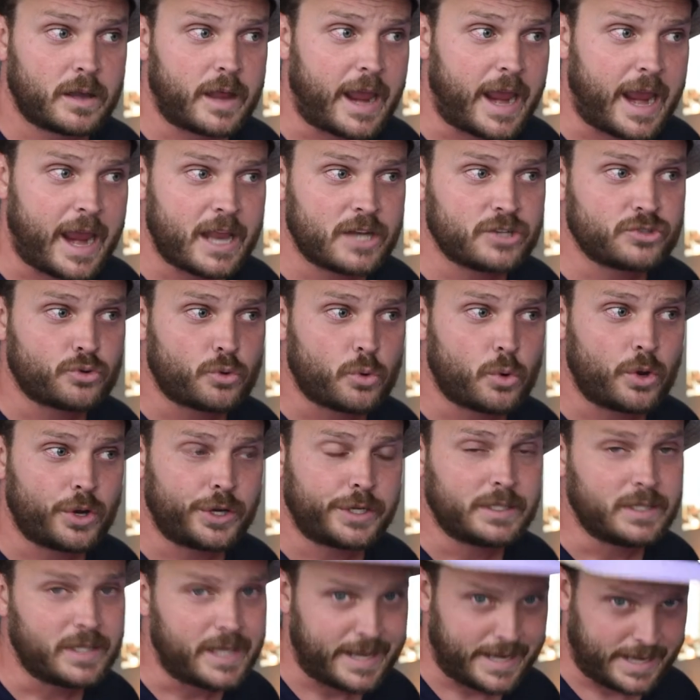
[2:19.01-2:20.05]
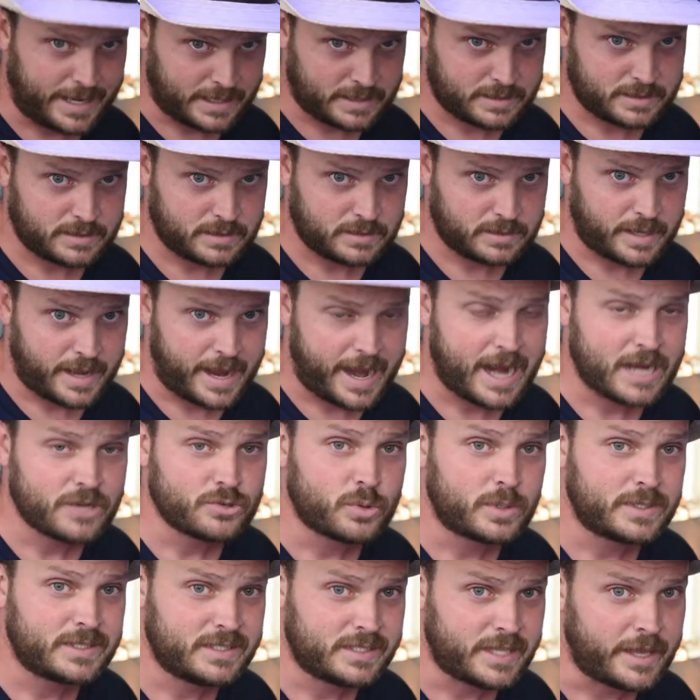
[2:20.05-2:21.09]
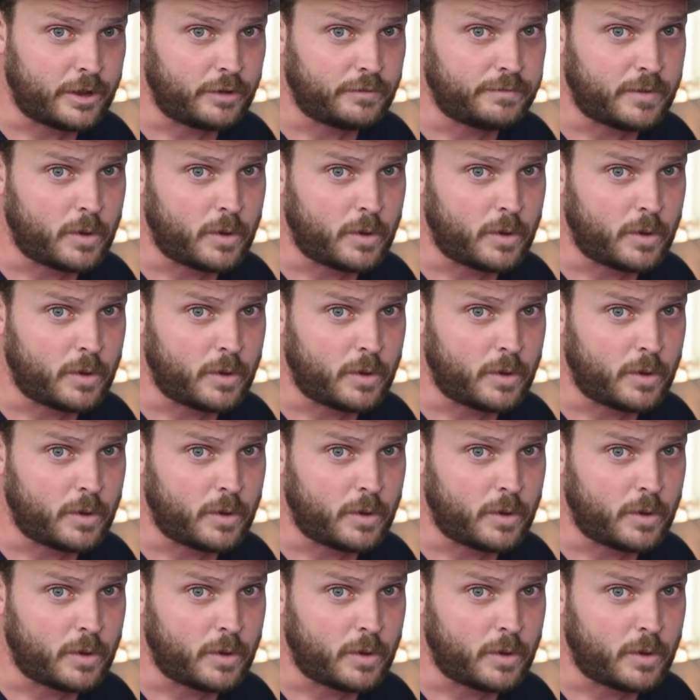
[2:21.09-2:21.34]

Android Linux, Android cell